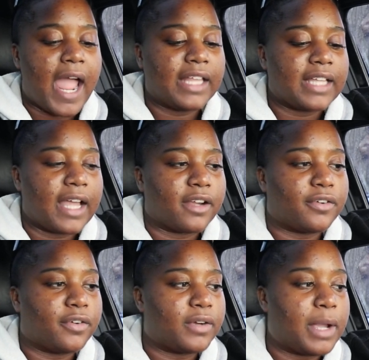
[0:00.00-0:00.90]
and like
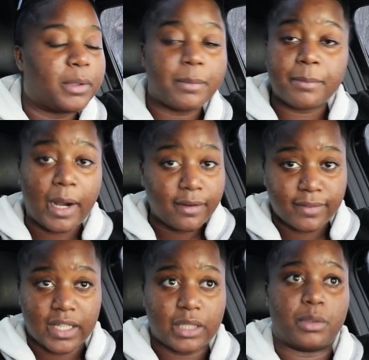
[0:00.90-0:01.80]
it would have been
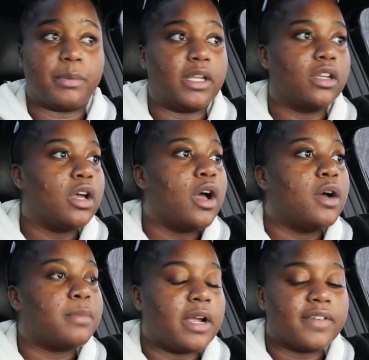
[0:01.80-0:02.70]
perfect. It would have been
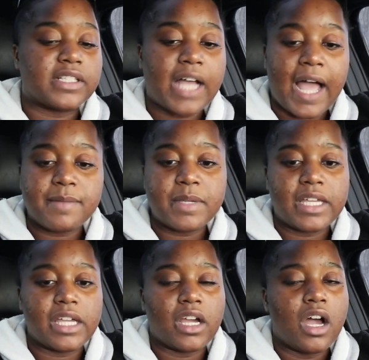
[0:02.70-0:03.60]
perfect
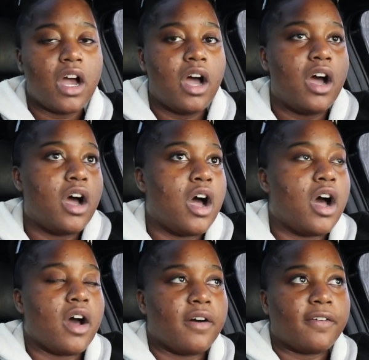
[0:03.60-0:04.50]
timing.
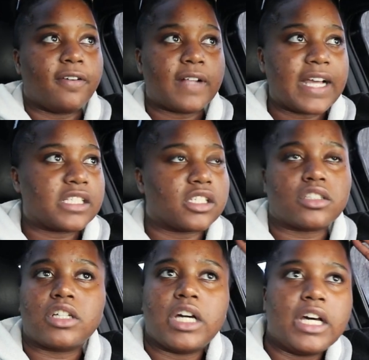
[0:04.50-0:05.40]
Flights
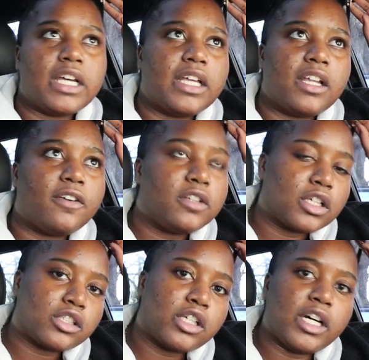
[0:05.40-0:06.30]
looked good.
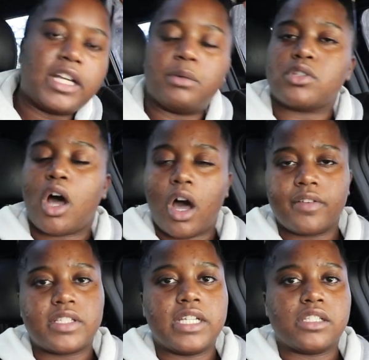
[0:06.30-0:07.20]
It was
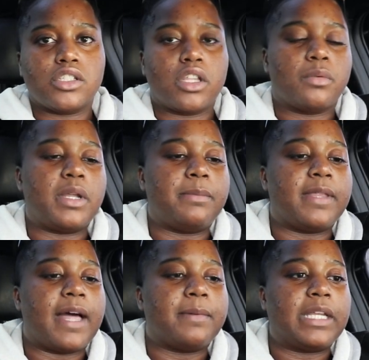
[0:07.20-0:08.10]
off season, so there wouldn't be
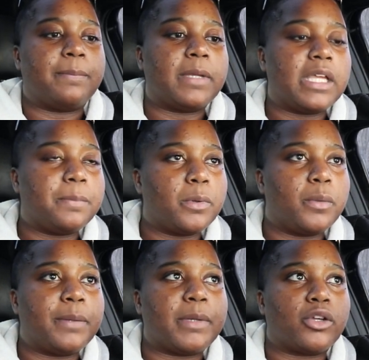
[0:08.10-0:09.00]
that many people,
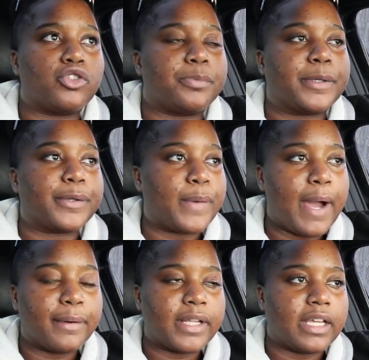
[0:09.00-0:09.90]
wouldn't be super
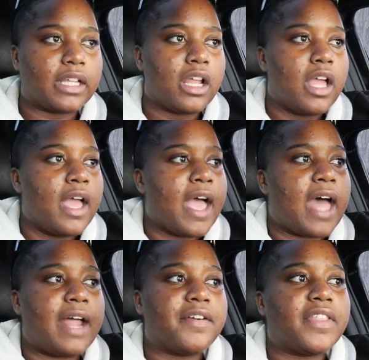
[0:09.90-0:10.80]
crowded,
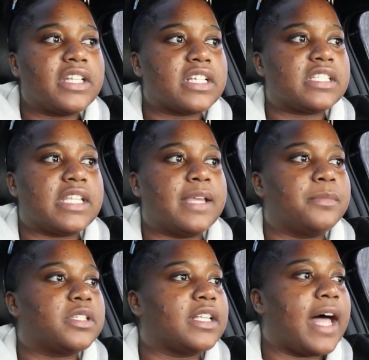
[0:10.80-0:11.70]
and everything just
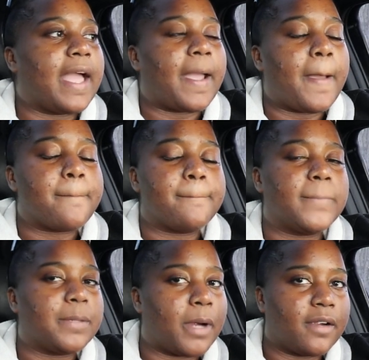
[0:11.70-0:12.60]
seemed to like
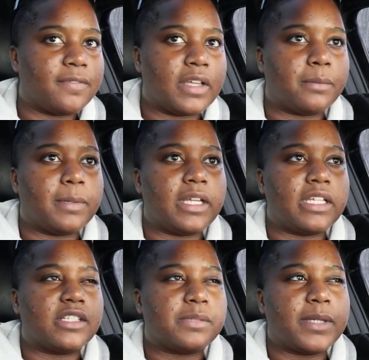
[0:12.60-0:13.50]
be perfect.
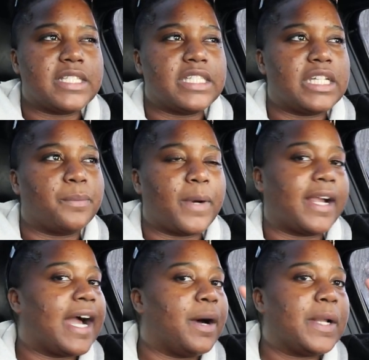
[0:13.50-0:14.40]
But just because it didn't
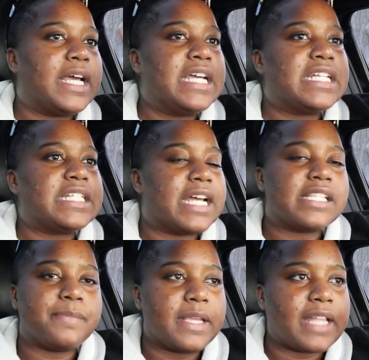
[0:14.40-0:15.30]
work out
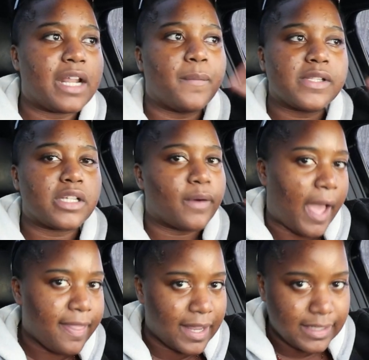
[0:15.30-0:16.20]
doesn't mean that it wasn't
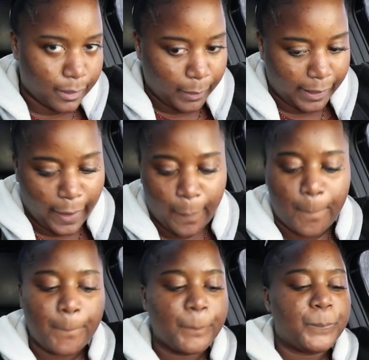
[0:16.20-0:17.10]
okay that it didn't work out.
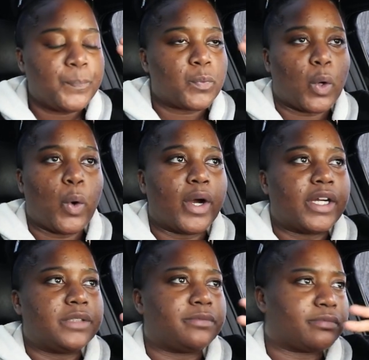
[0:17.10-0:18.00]

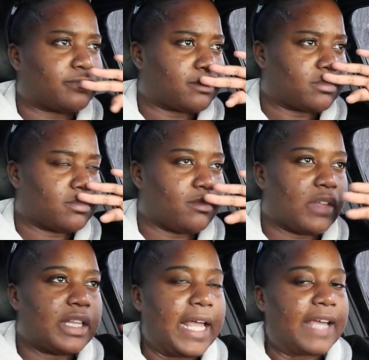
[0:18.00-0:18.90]
Or
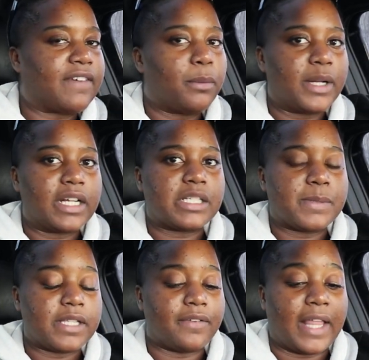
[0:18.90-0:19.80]
like, if I wanted a
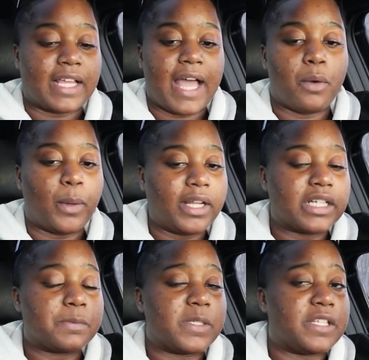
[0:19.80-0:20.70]
specific, like wanting
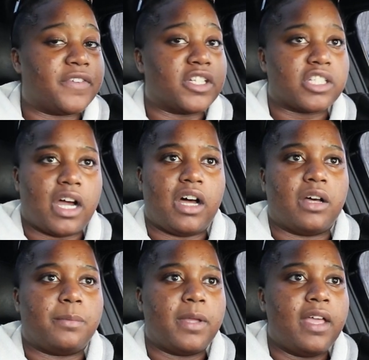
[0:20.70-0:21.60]
a specific
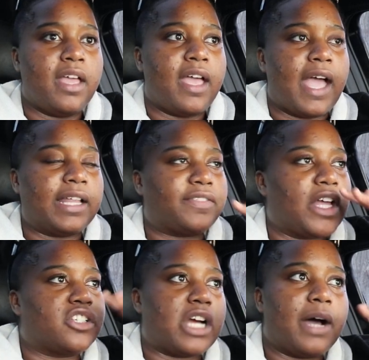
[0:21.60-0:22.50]
job, and like
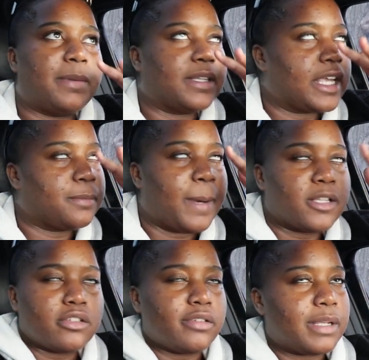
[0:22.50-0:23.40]
that job being like my
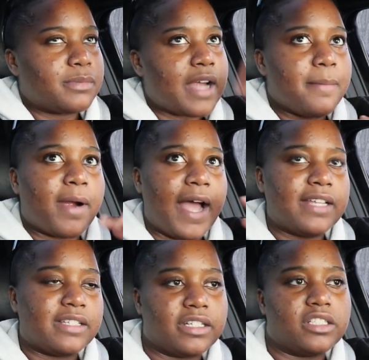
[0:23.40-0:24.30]
dream job or
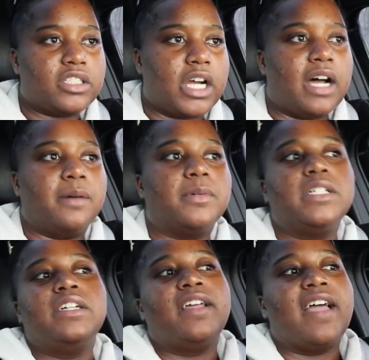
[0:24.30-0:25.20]
ideal job,
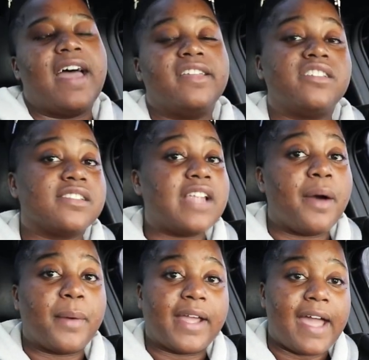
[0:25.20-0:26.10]
and it just
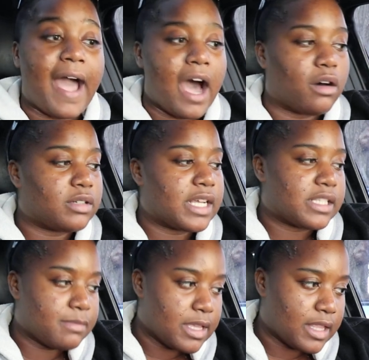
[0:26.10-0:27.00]
not working out
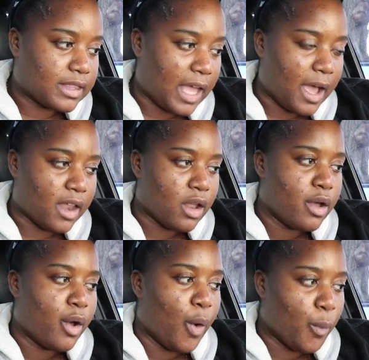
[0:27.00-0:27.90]
doesn't mean that that
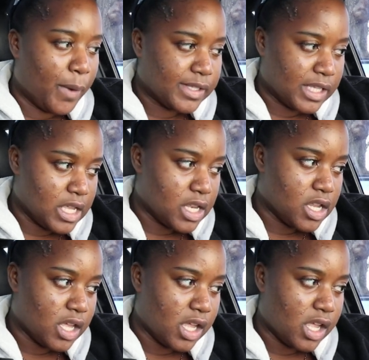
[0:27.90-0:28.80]
wasn't
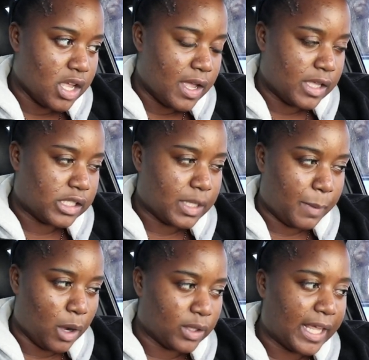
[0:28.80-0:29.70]

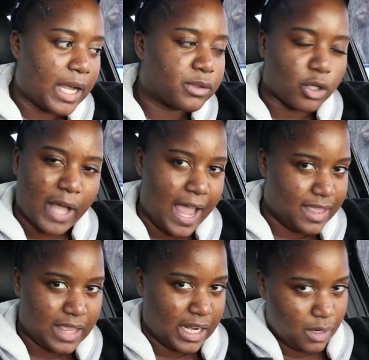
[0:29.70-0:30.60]
supposed, like it was okay
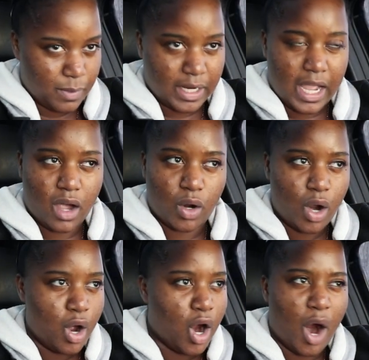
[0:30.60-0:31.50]
that that didn't work out.
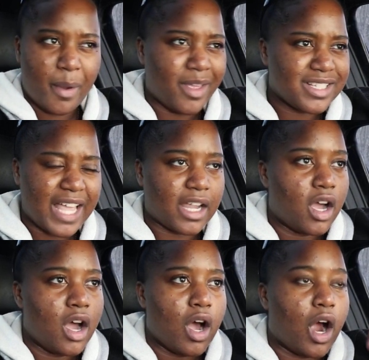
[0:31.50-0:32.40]
Or there's like
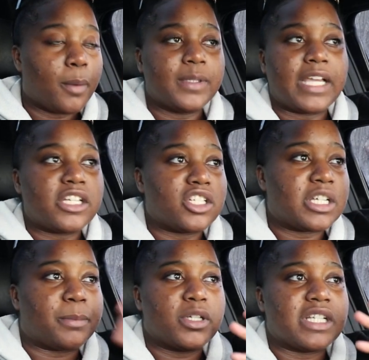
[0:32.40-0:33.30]
a
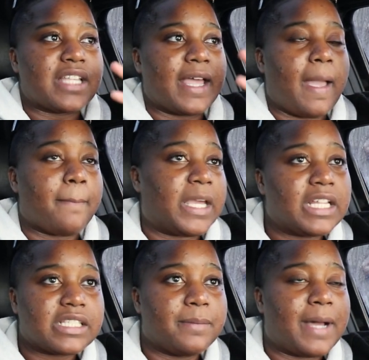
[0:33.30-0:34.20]
relationship, or just like
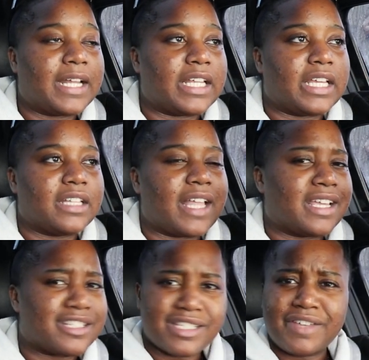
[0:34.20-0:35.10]
meeting somebody,
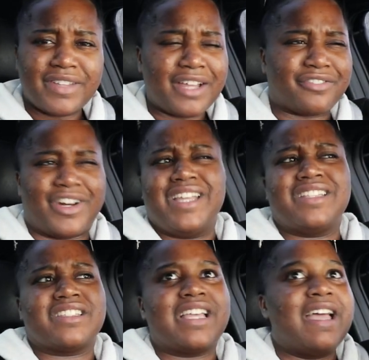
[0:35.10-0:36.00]
like just even like
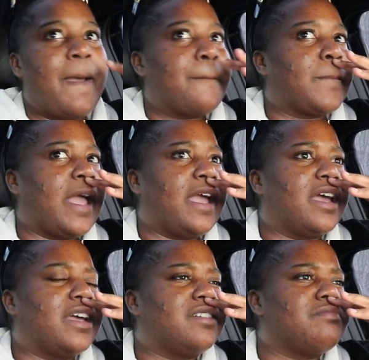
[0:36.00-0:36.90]
friends,
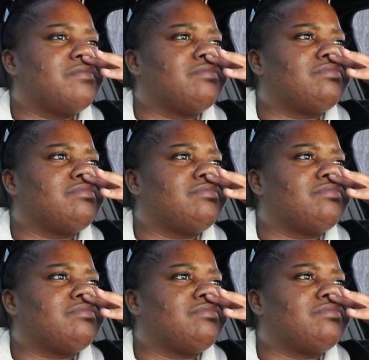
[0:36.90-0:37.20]
and